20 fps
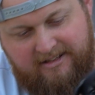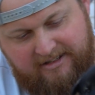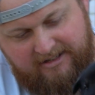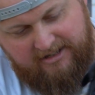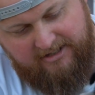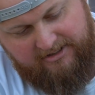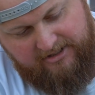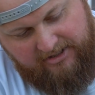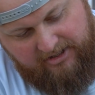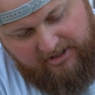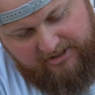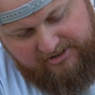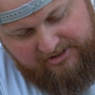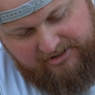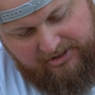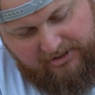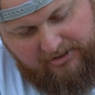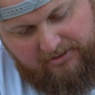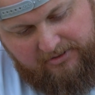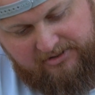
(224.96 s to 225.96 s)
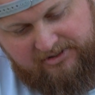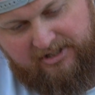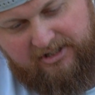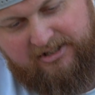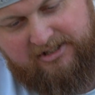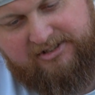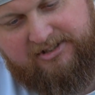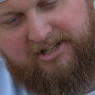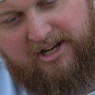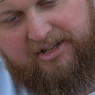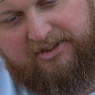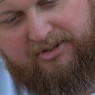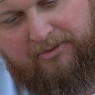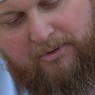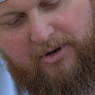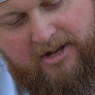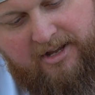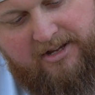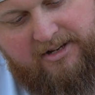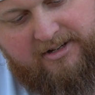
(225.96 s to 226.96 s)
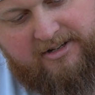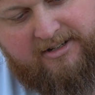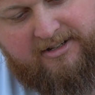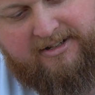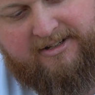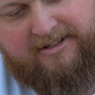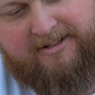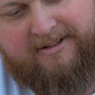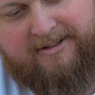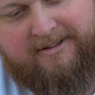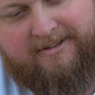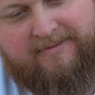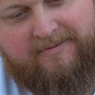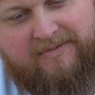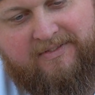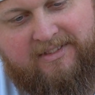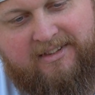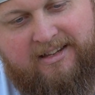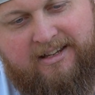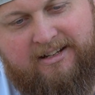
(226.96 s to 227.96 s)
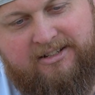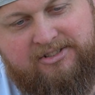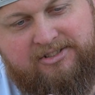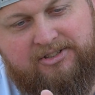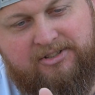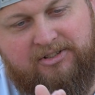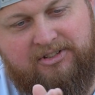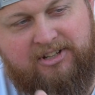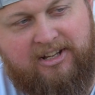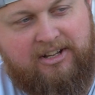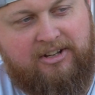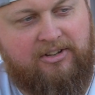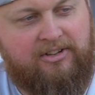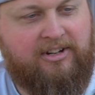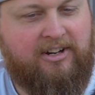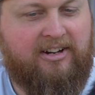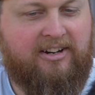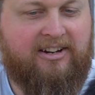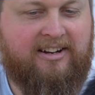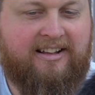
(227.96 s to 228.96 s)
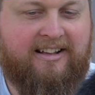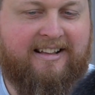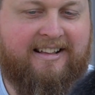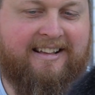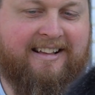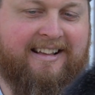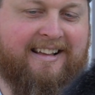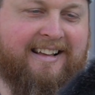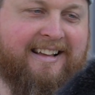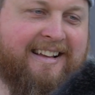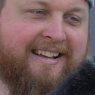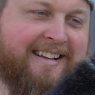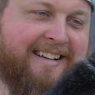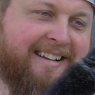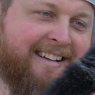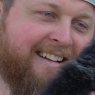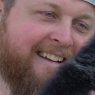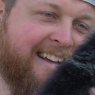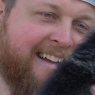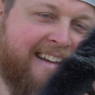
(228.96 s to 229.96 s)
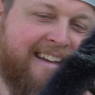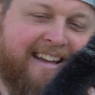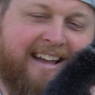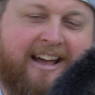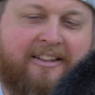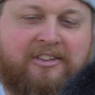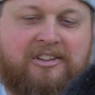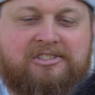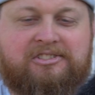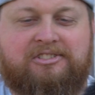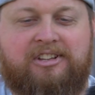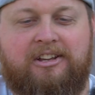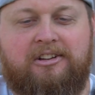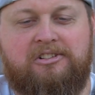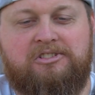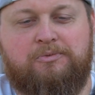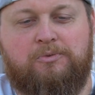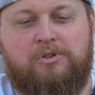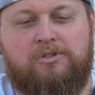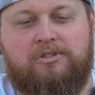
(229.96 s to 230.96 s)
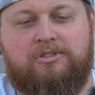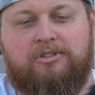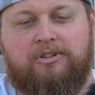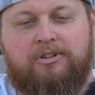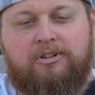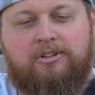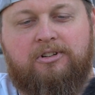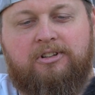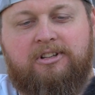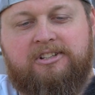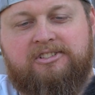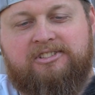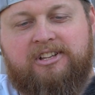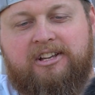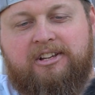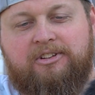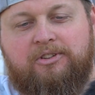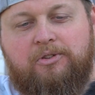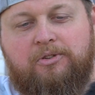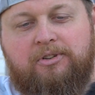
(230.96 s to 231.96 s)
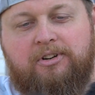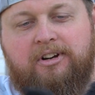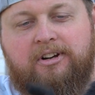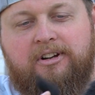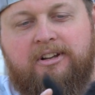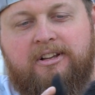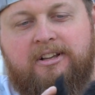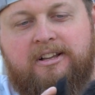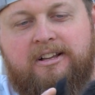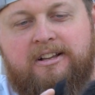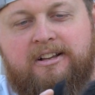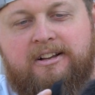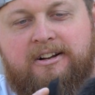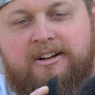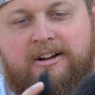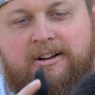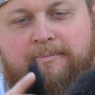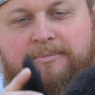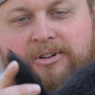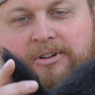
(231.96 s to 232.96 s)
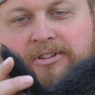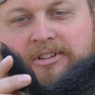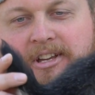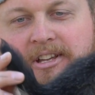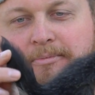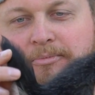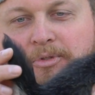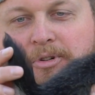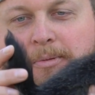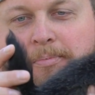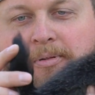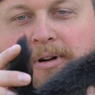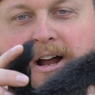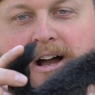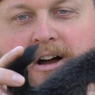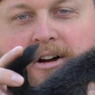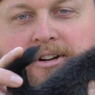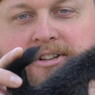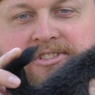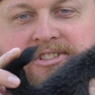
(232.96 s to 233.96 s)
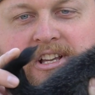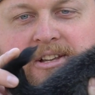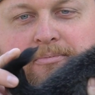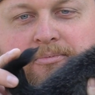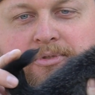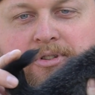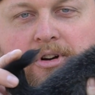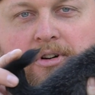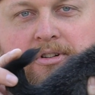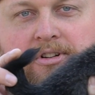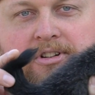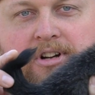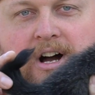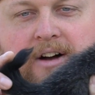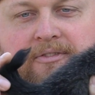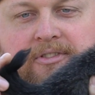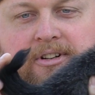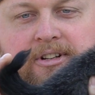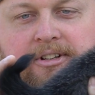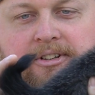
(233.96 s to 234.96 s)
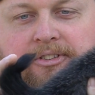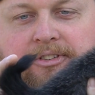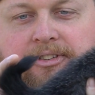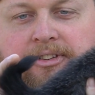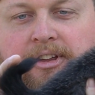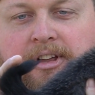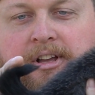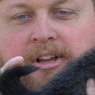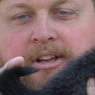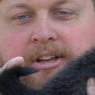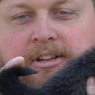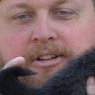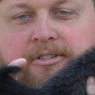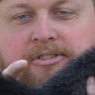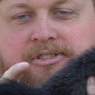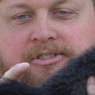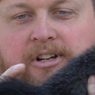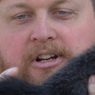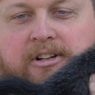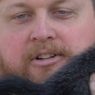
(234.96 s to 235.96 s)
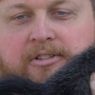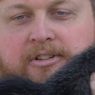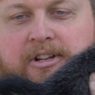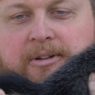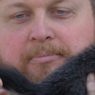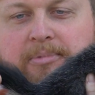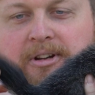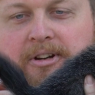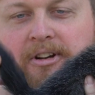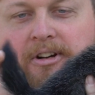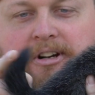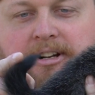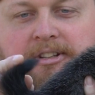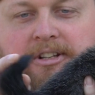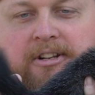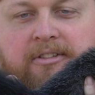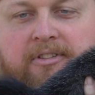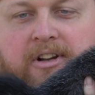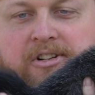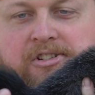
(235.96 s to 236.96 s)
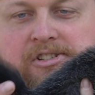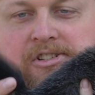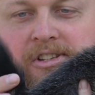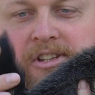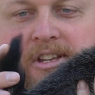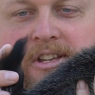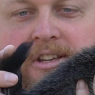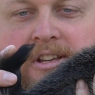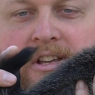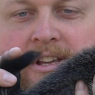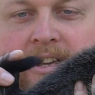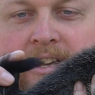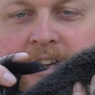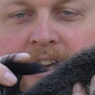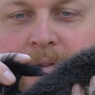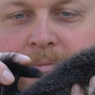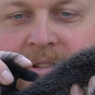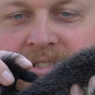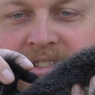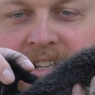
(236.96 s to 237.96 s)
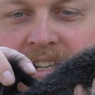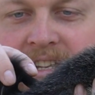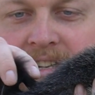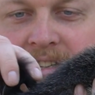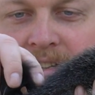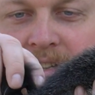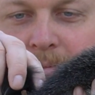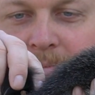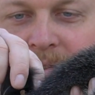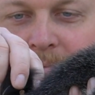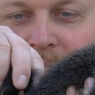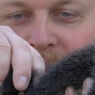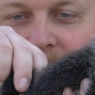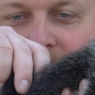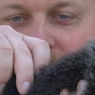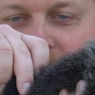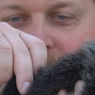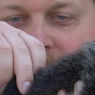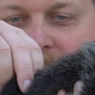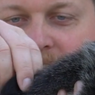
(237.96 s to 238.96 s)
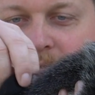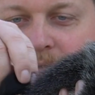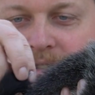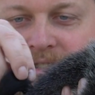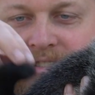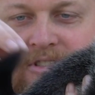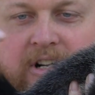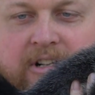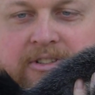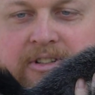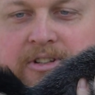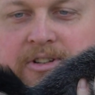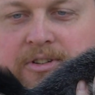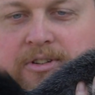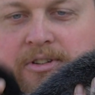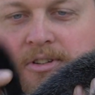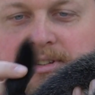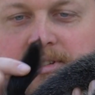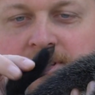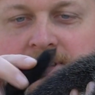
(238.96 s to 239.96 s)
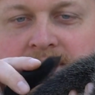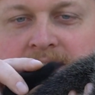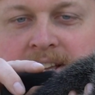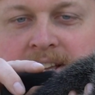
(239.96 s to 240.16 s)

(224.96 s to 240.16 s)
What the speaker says: And then on his toes there, he's got the white and his little tail there. And these tails will curl as they get older. They'll get more proud as they grow in confidence. It'll get bigger, and then eventually, as they get a little bit bigger, then they will start to curl.